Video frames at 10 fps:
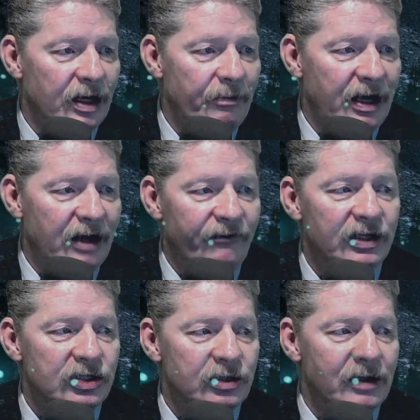
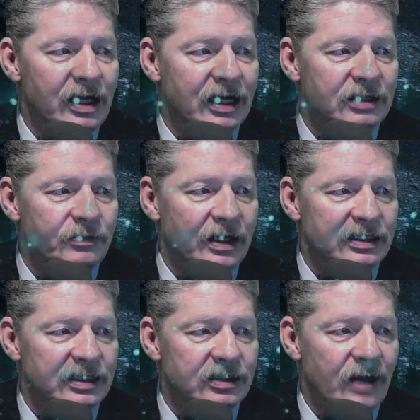beneficiary
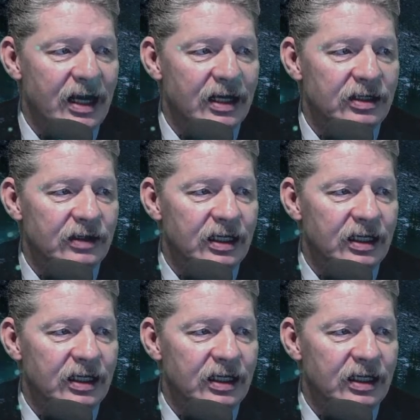expresses gratitude,